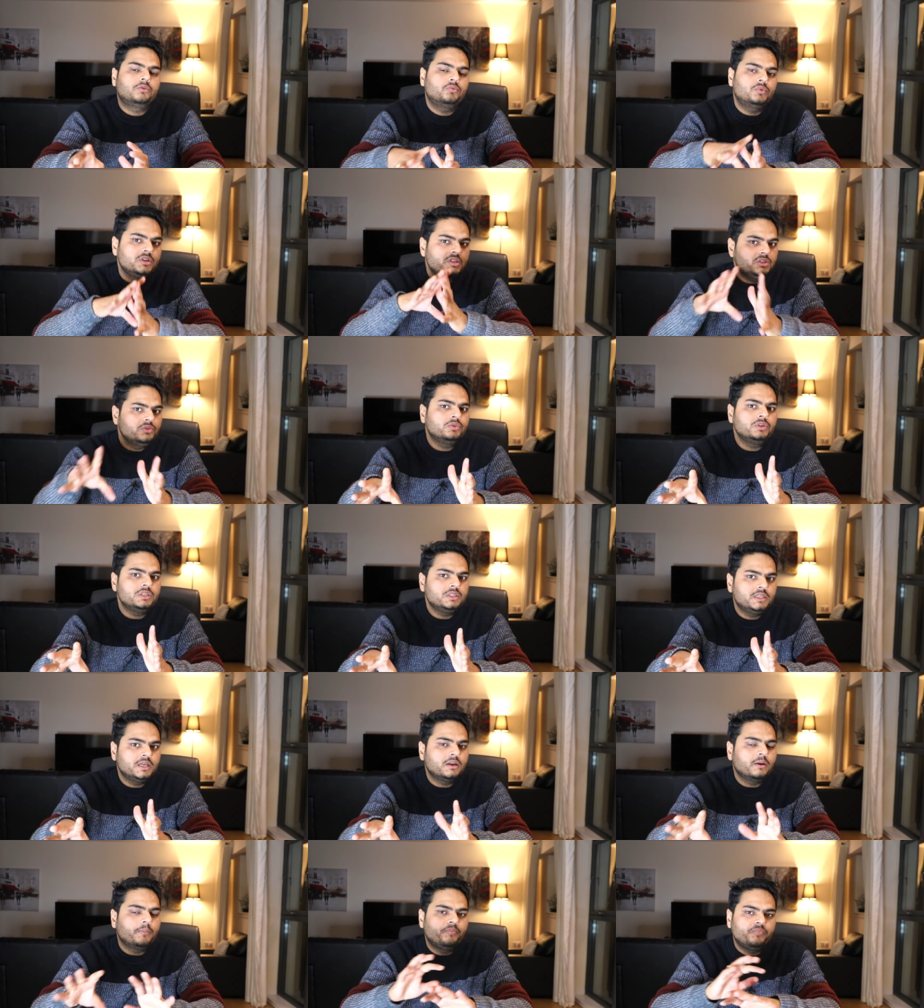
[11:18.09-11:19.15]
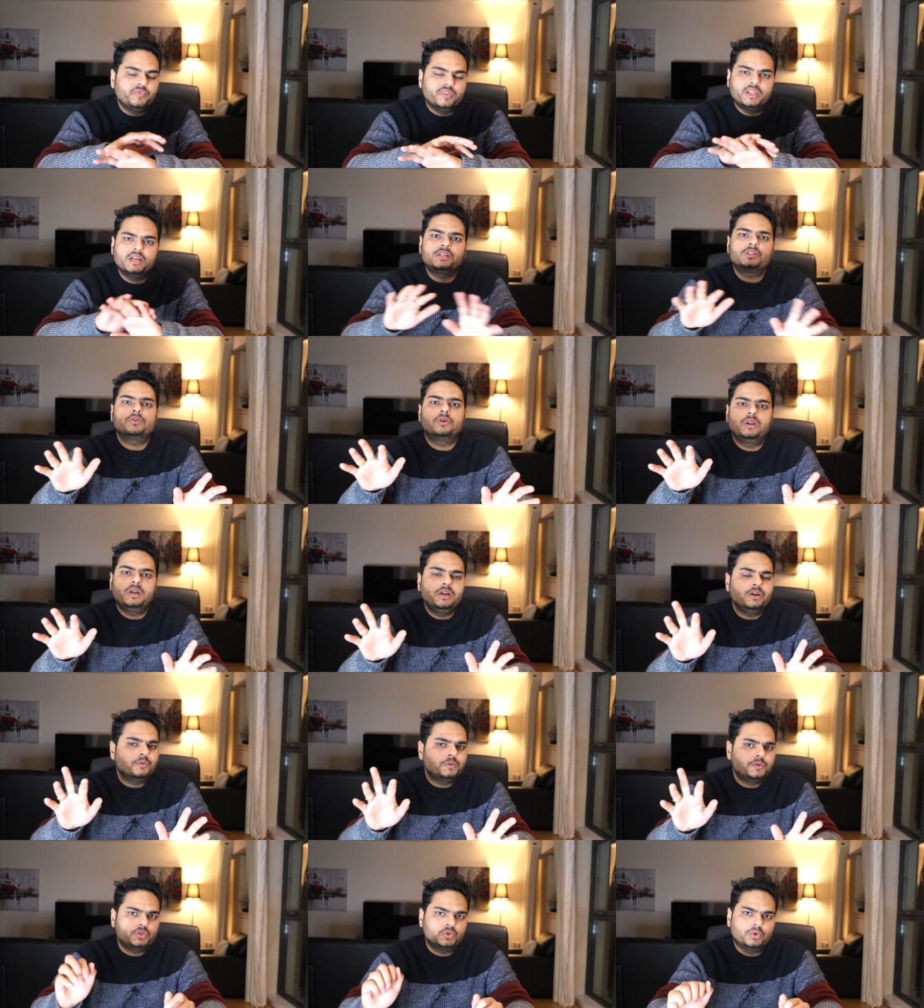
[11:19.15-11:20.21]
Once you reach there, that's all end
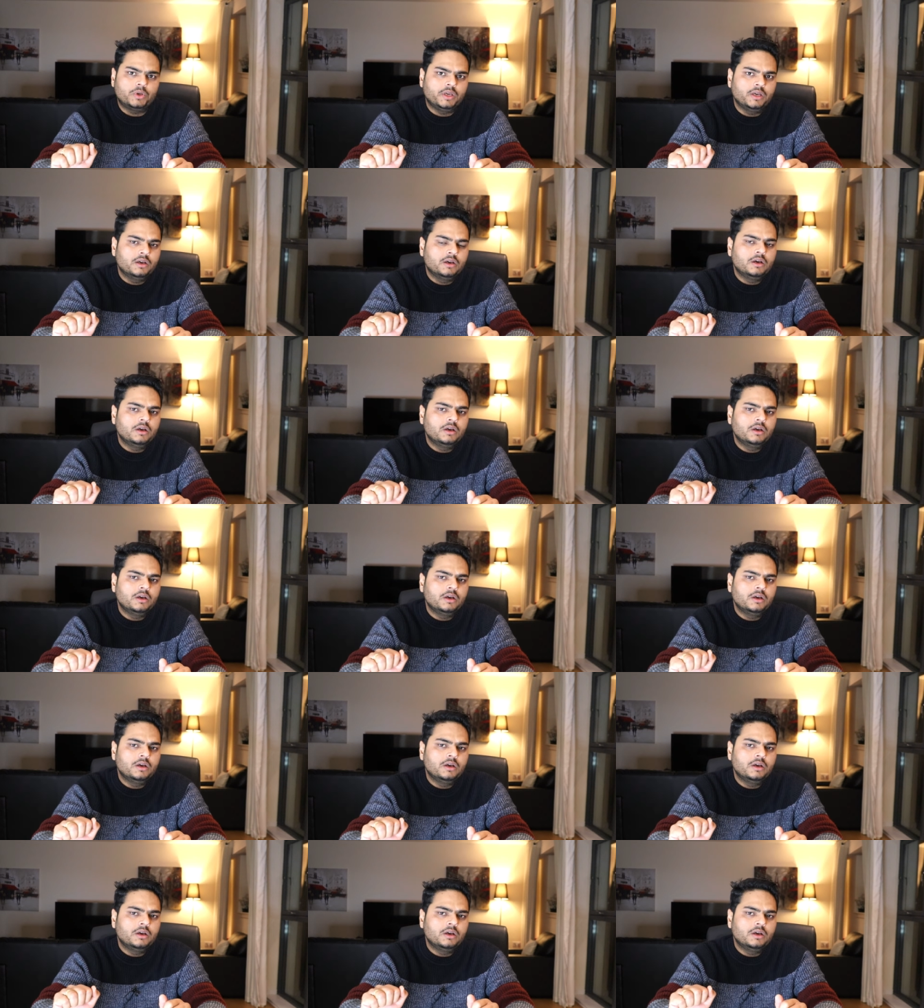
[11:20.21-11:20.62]
of story.